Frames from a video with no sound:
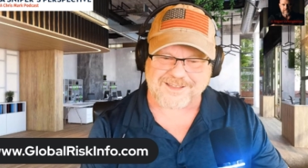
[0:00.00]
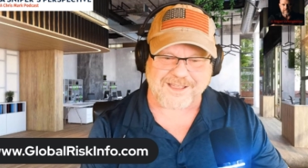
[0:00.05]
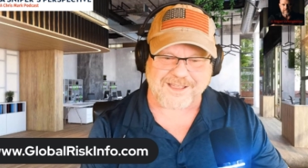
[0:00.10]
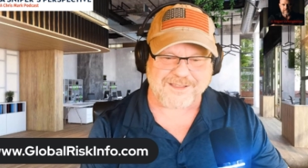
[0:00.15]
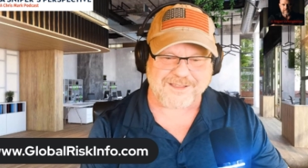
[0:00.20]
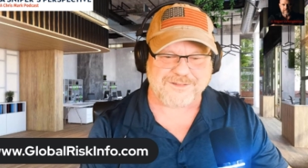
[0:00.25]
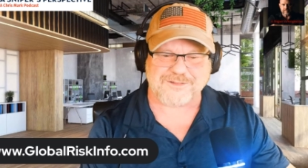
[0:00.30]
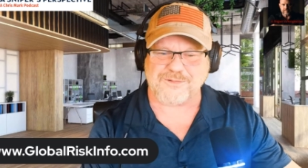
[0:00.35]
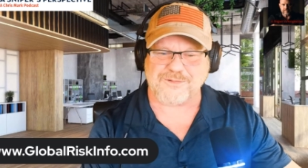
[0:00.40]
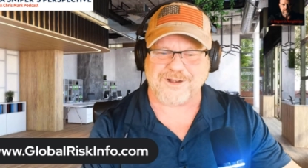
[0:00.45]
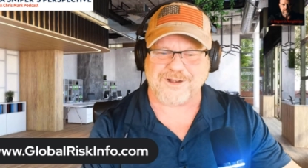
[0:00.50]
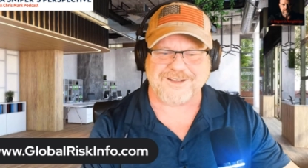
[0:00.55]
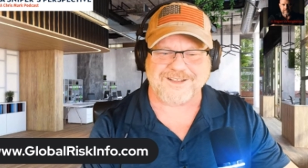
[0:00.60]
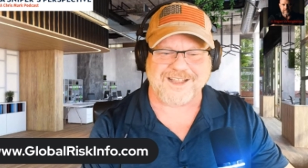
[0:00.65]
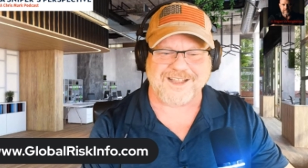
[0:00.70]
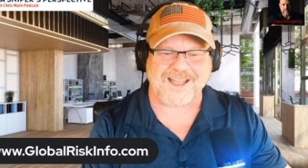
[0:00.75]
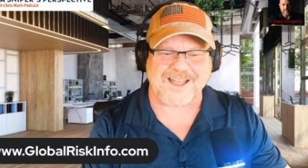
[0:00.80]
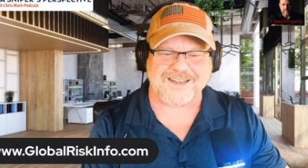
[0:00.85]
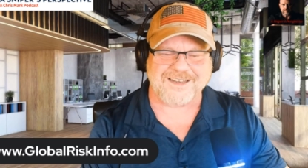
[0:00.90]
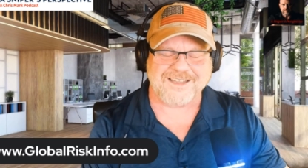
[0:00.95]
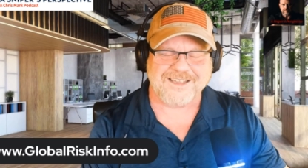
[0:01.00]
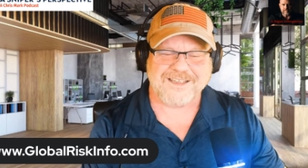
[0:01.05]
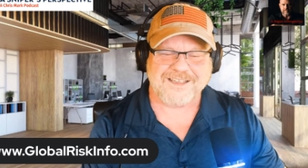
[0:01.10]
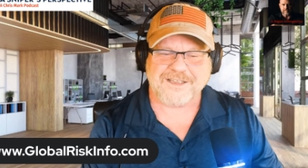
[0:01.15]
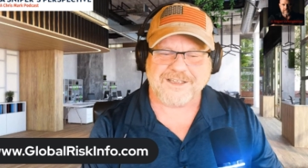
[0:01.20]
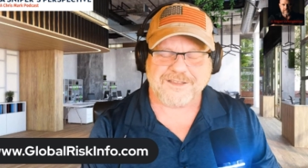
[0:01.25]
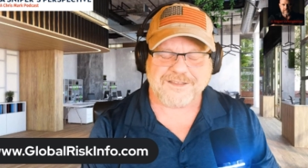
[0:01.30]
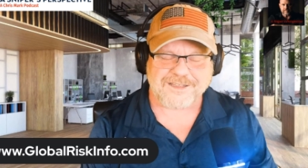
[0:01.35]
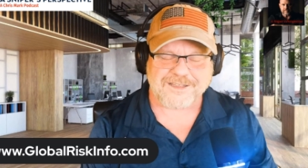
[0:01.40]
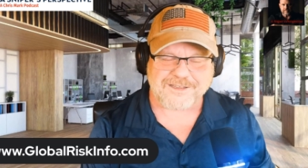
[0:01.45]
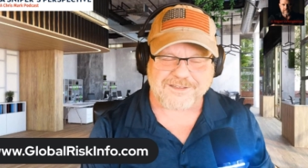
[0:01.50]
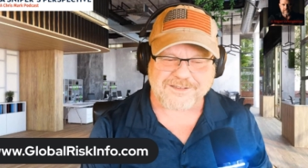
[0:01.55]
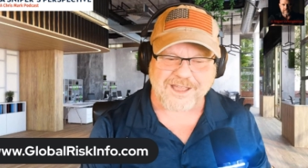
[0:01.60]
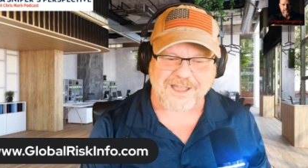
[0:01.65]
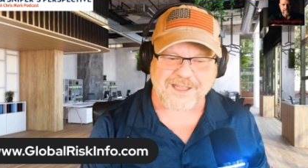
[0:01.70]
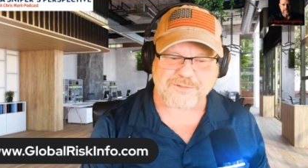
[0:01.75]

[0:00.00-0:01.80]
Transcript: I swear to God, these guys